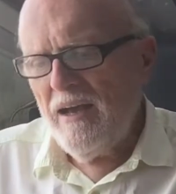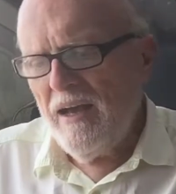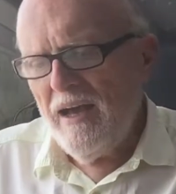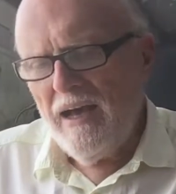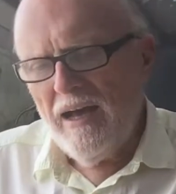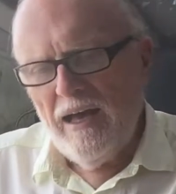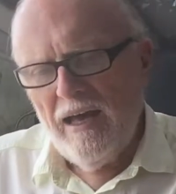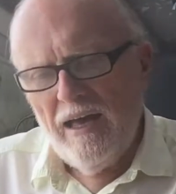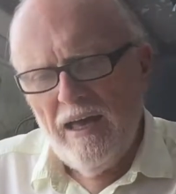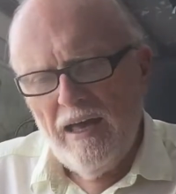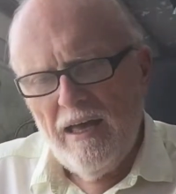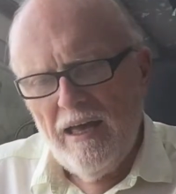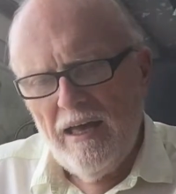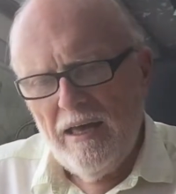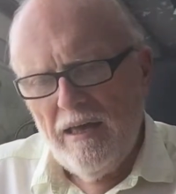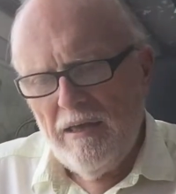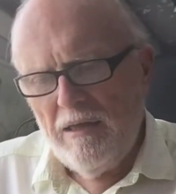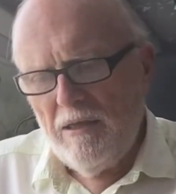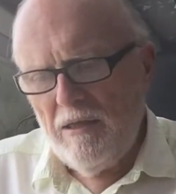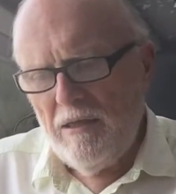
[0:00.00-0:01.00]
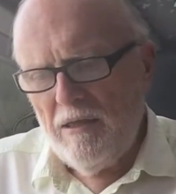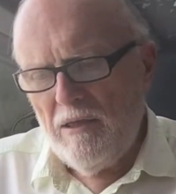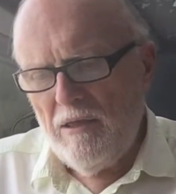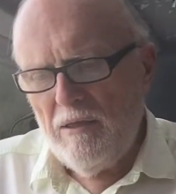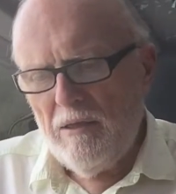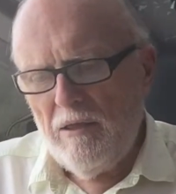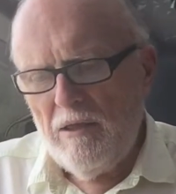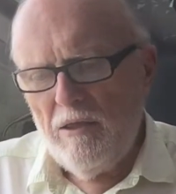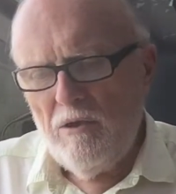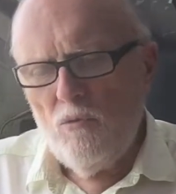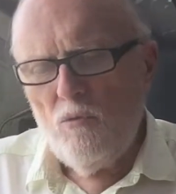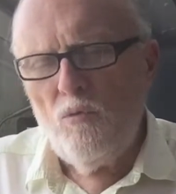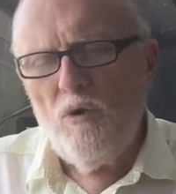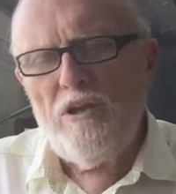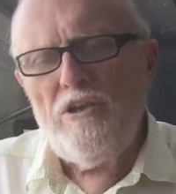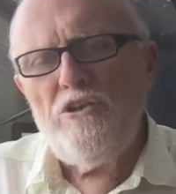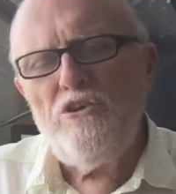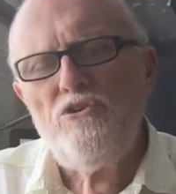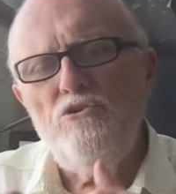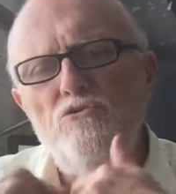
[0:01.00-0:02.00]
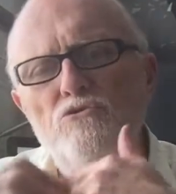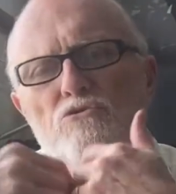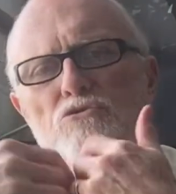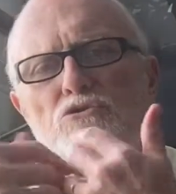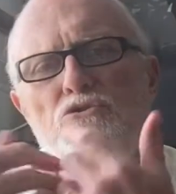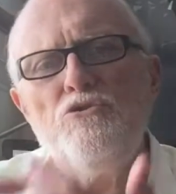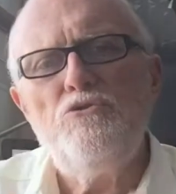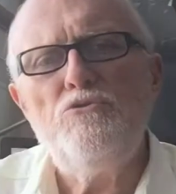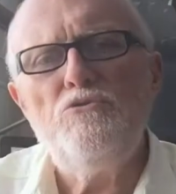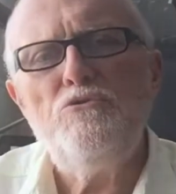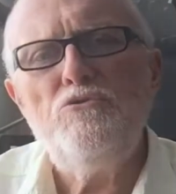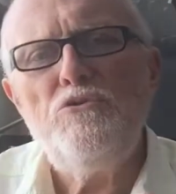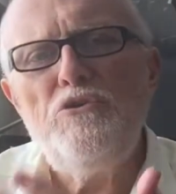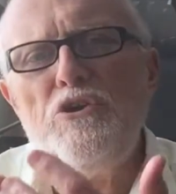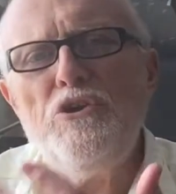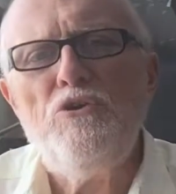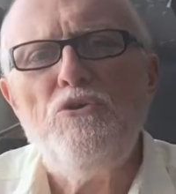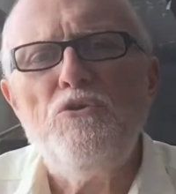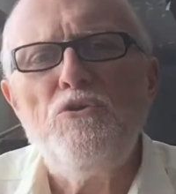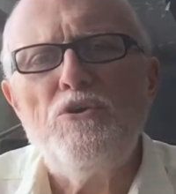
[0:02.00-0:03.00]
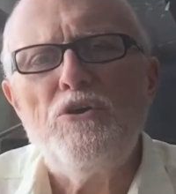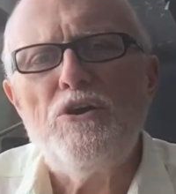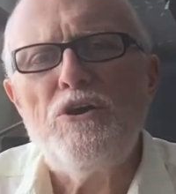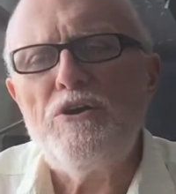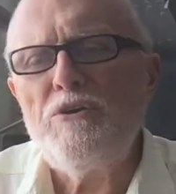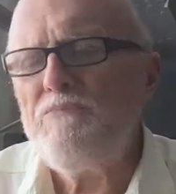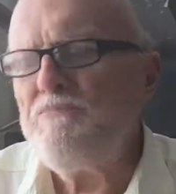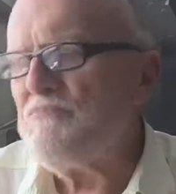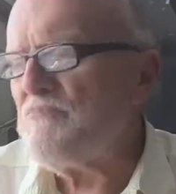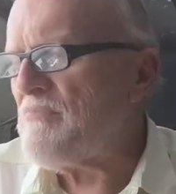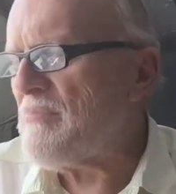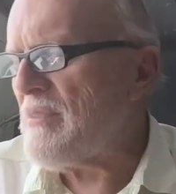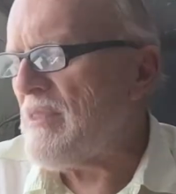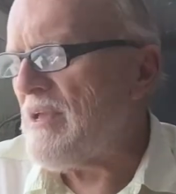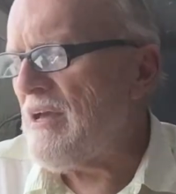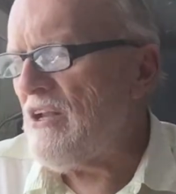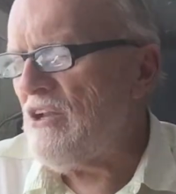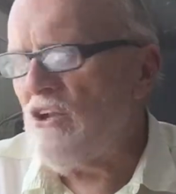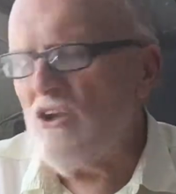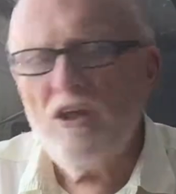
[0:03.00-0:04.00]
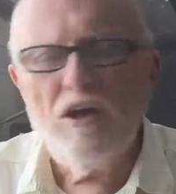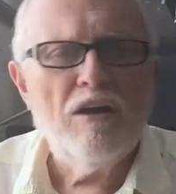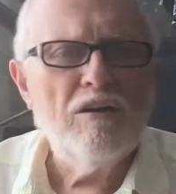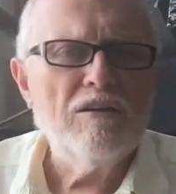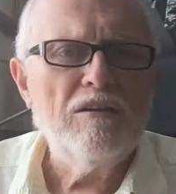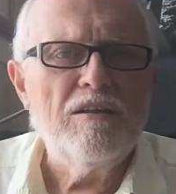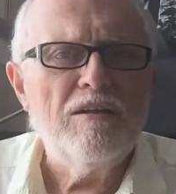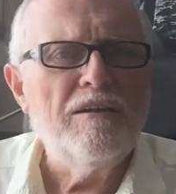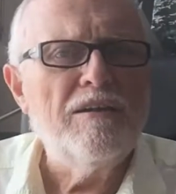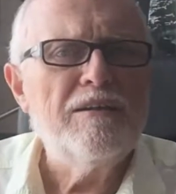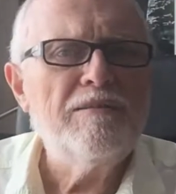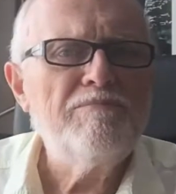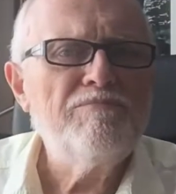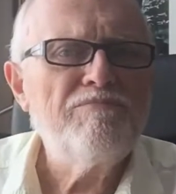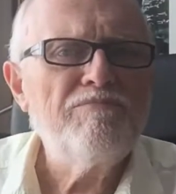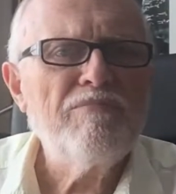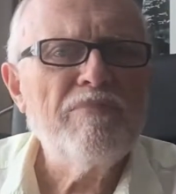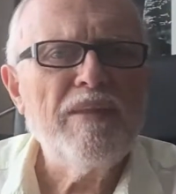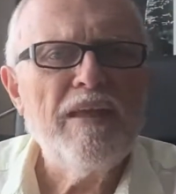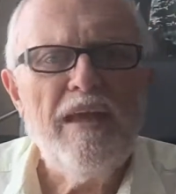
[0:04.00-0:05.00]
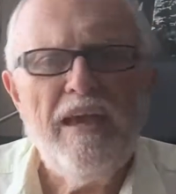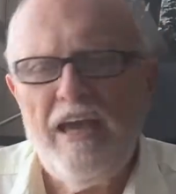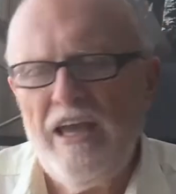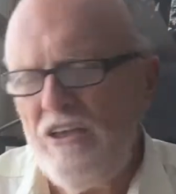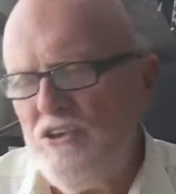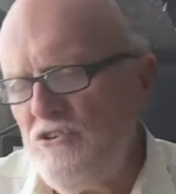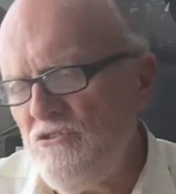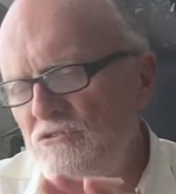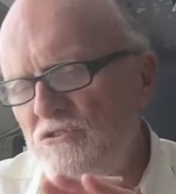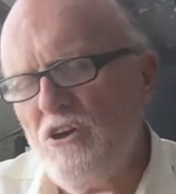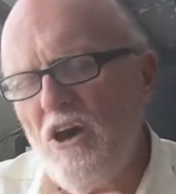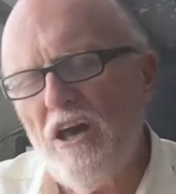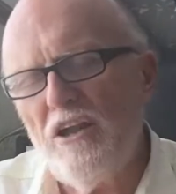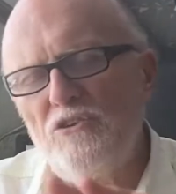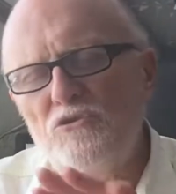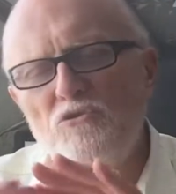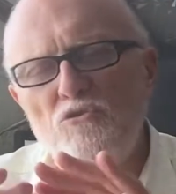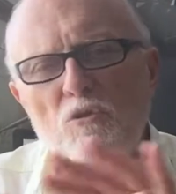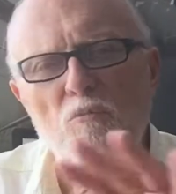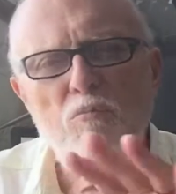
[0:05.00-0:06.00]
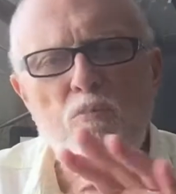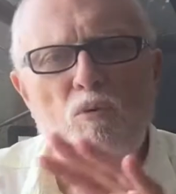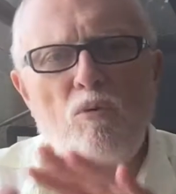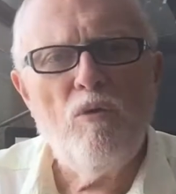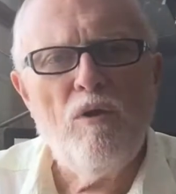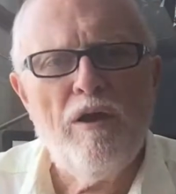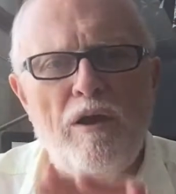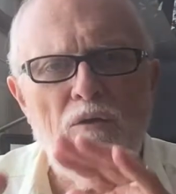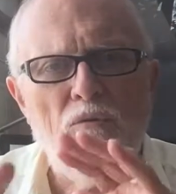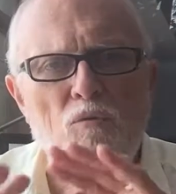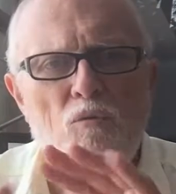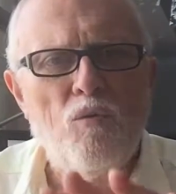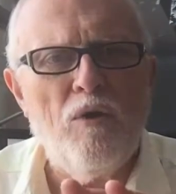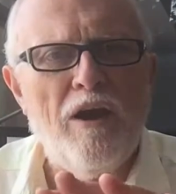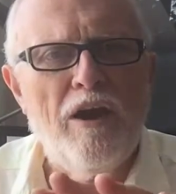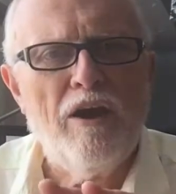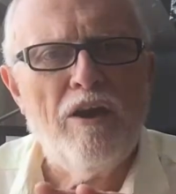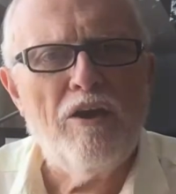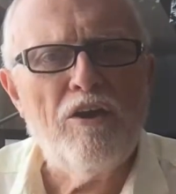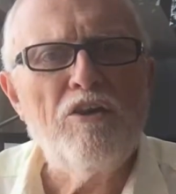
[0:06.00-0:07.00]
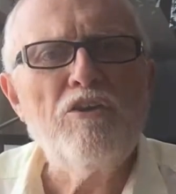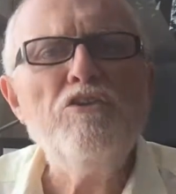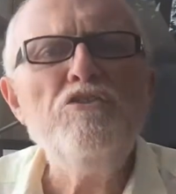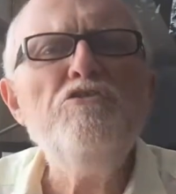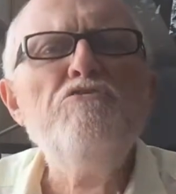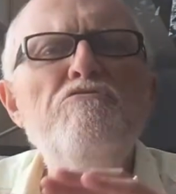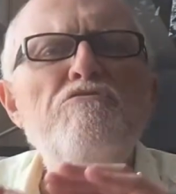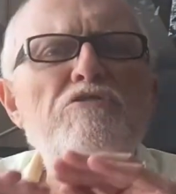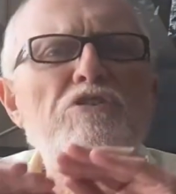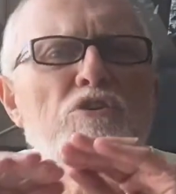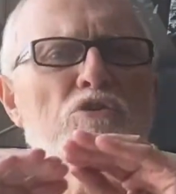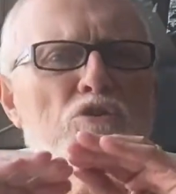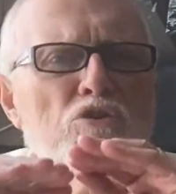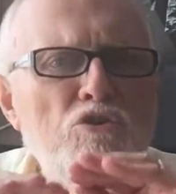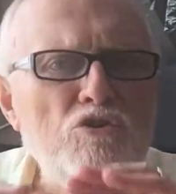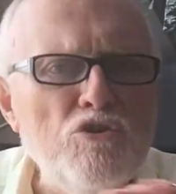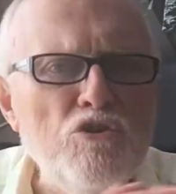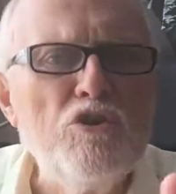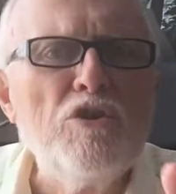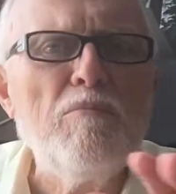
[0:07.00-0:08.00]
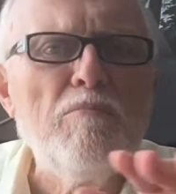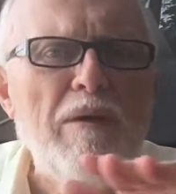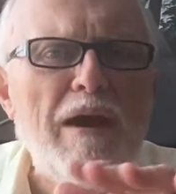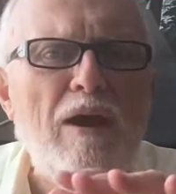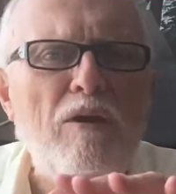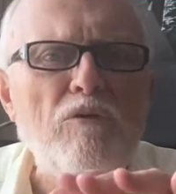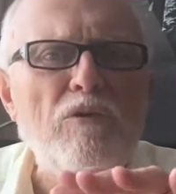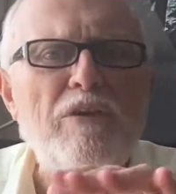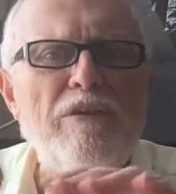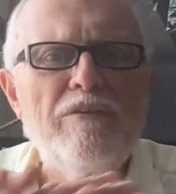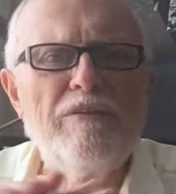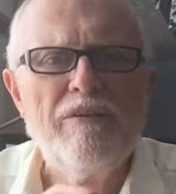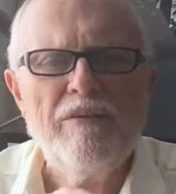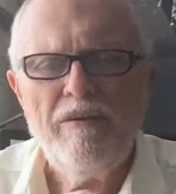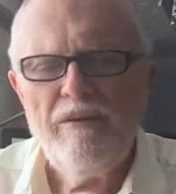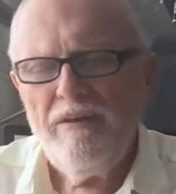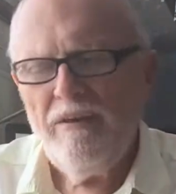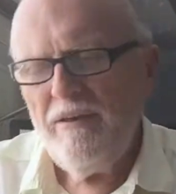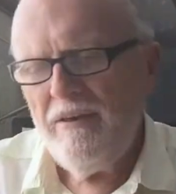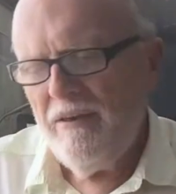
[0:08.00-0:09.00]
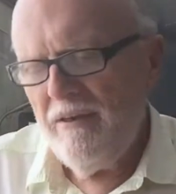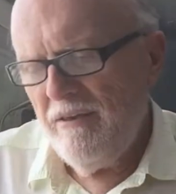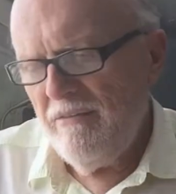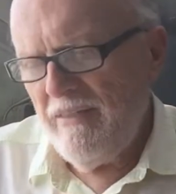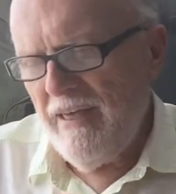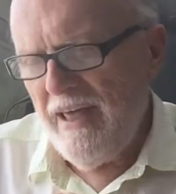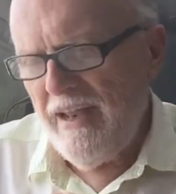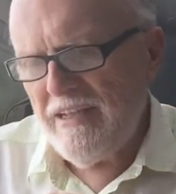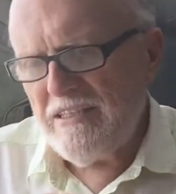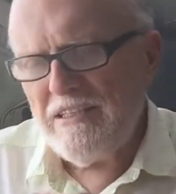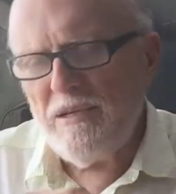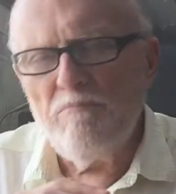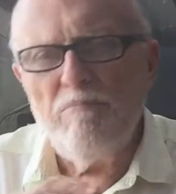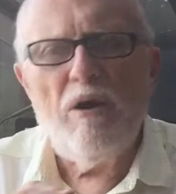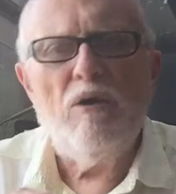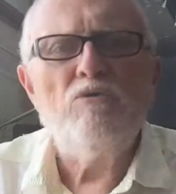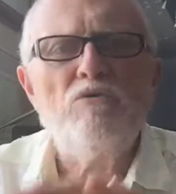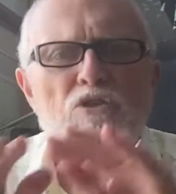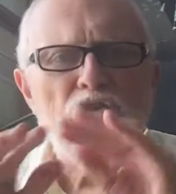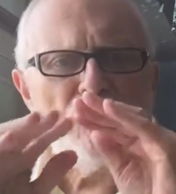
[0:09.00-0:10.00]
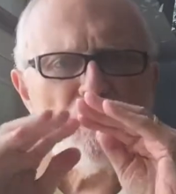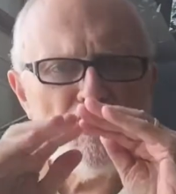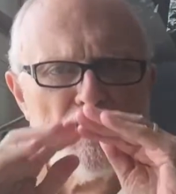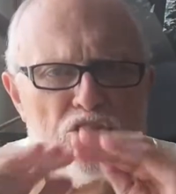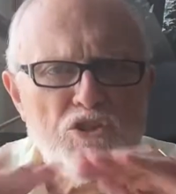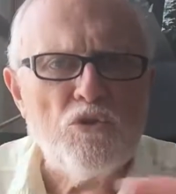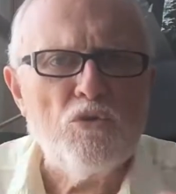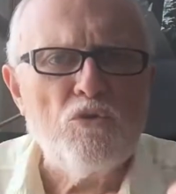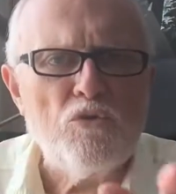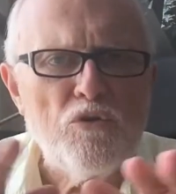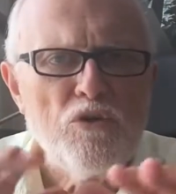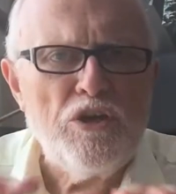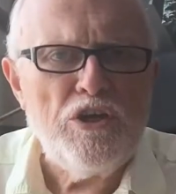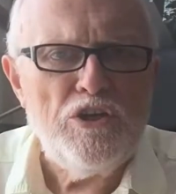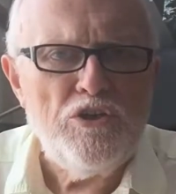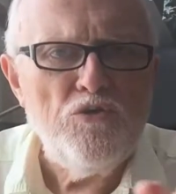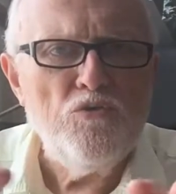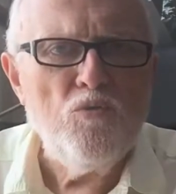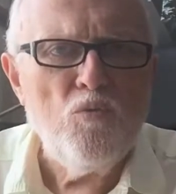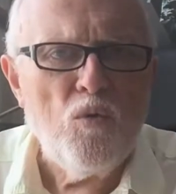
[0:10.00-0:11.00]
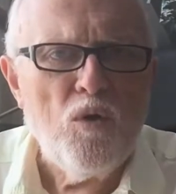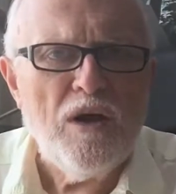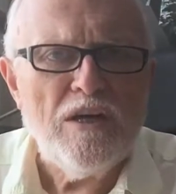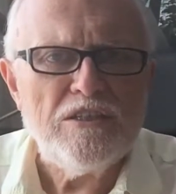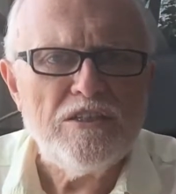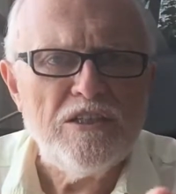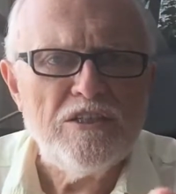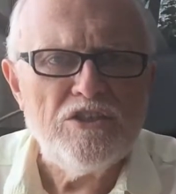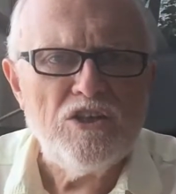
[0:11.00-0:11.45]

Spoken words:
When you do your log line and you've got it to a point where you feel good about it, that it's about the story you want to